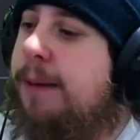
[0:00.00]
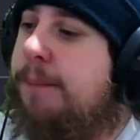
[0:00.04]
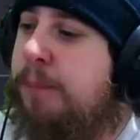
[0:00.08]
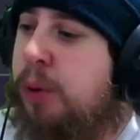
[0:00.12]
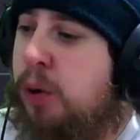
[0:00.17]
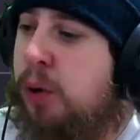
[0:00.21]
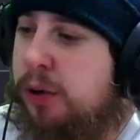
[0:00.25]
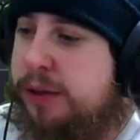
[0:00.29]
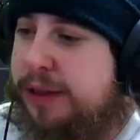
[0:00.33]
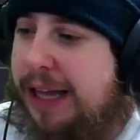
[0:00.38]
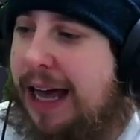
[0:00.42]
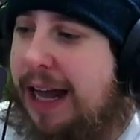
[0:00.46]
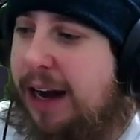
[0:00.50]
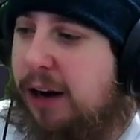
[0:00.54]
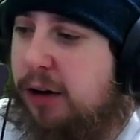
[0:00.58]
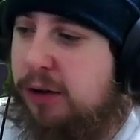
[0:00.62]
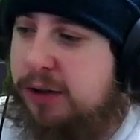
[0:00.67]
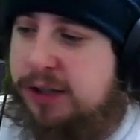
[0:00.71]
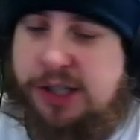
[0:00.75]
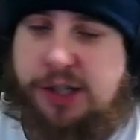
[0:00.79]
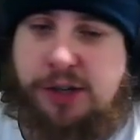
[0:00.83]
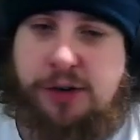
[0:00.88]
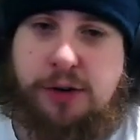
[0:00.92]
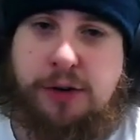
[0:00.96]
put that
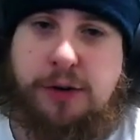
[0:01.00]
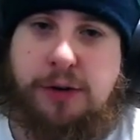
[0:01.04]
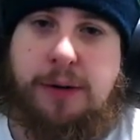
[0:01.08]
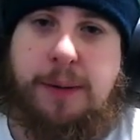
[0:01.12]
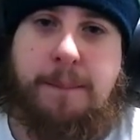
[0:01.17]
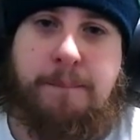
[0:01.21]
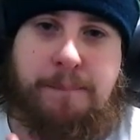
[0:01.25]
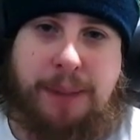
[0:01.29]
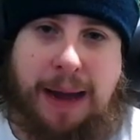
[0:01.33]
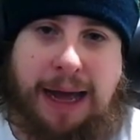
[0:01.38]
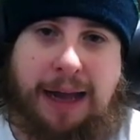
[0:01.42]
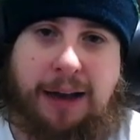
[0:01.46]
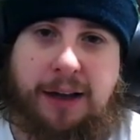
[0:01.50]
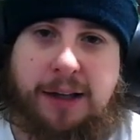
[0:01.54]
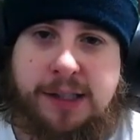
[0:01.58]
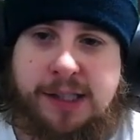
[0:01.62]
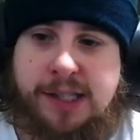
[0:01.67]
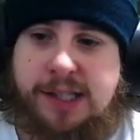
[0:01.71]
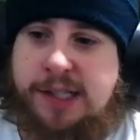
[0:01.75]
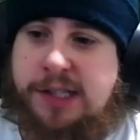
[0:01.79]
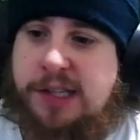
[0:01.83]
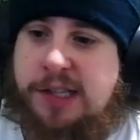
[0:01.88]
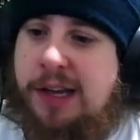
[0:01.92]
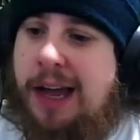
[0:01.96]
onto
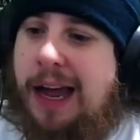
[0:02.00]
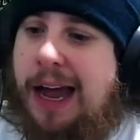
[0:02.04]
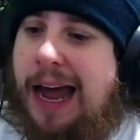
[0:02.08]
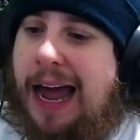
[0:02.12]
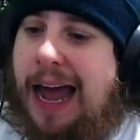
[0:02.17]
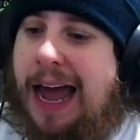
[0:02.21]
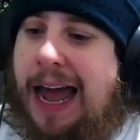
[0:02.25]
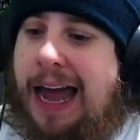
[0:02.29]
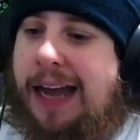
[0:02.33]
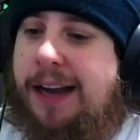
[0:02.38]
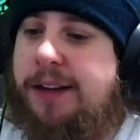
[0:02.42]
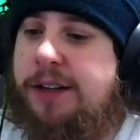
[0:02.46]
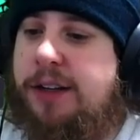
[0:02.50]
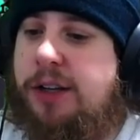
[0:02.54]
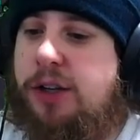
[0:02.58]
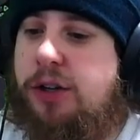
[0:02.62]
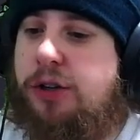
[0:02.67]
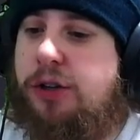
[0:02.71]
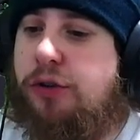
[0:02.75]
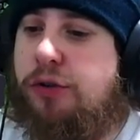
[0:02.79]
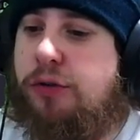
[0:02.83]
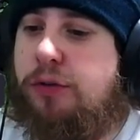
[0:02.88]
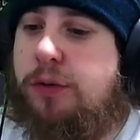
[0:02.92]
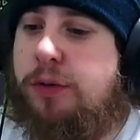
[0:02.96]
balanced, and
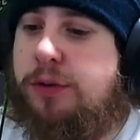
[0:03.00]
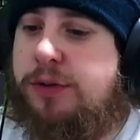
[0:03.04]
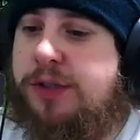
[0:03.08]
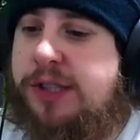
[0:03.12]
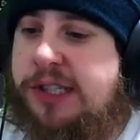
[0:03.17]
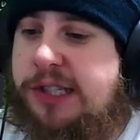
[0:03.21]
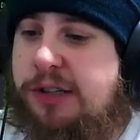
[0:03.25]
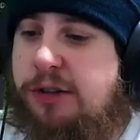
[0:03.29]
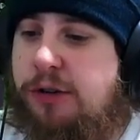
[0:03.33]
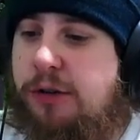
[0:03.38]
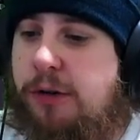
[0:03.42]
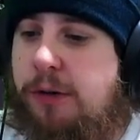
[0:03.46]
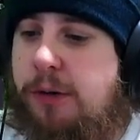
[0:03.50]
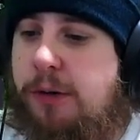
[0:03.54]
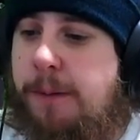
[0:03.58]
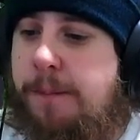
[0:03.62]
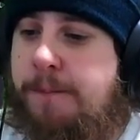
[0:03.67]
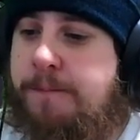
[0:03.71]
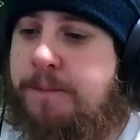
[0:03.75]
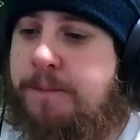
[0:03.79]
you'll still